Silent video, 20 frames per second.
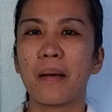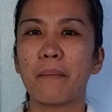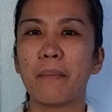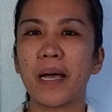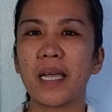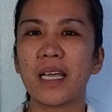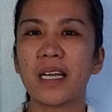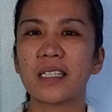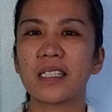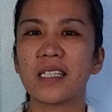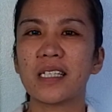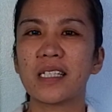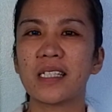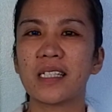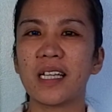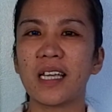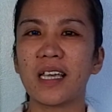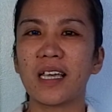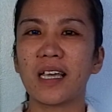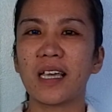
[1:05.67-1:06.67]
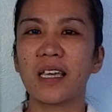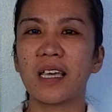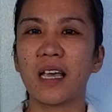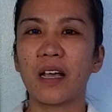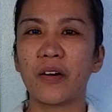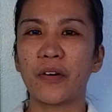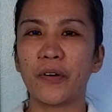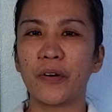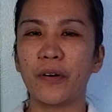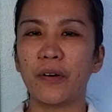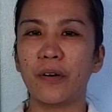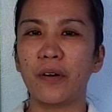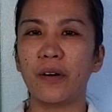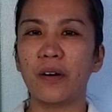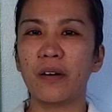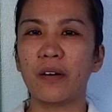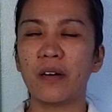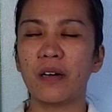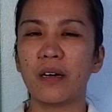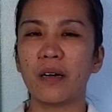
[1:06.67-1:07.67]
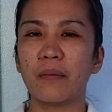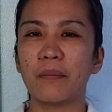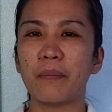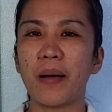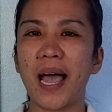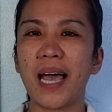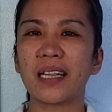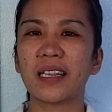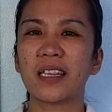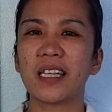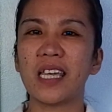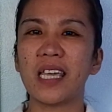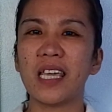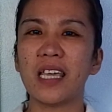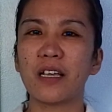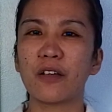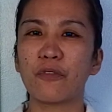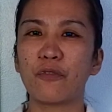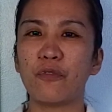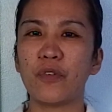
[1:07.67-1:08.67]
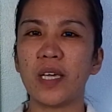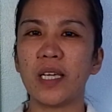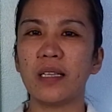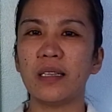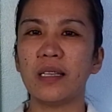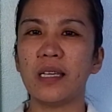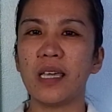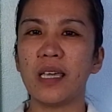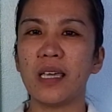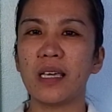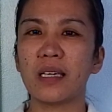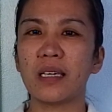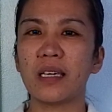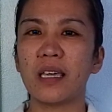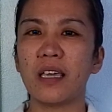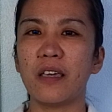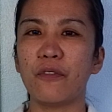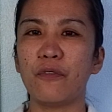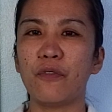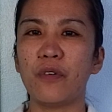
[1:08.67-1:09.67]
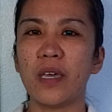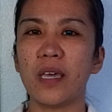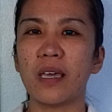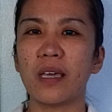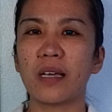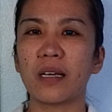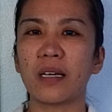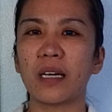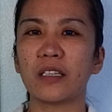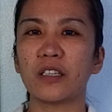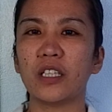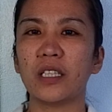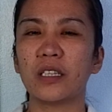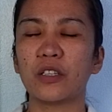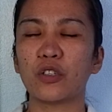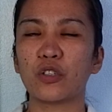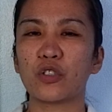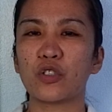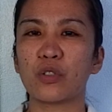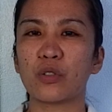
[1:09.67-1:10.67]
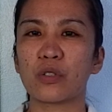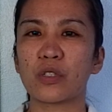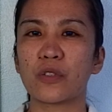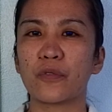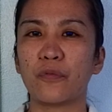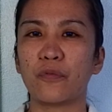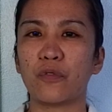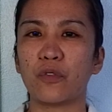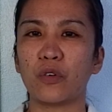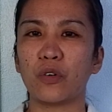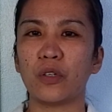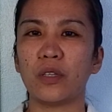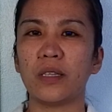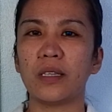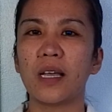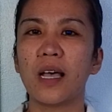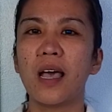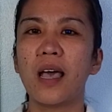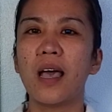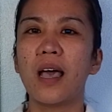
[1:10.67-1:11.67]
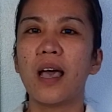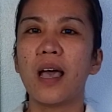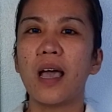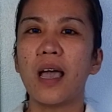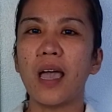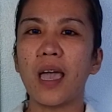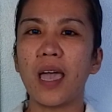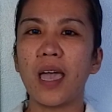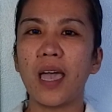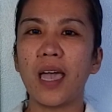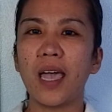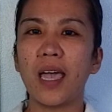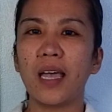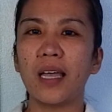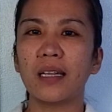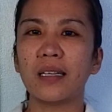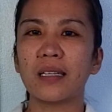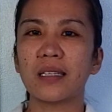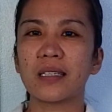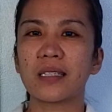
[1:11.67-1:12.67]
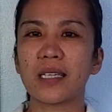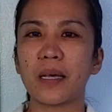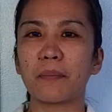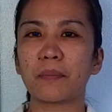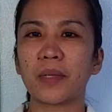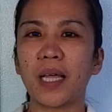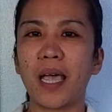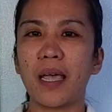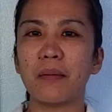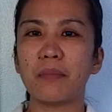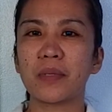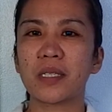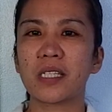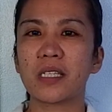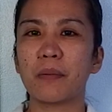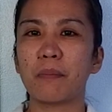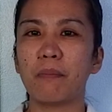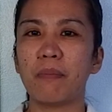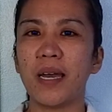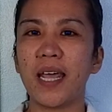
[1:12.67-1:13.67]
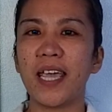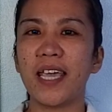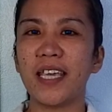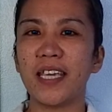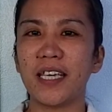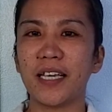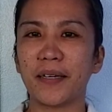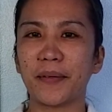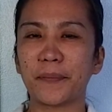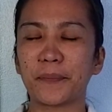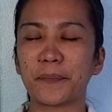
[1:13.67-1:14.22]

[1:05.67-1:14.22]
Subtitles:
By assisting her bathing, feeding, giving a nutritious food, and sometimes playing.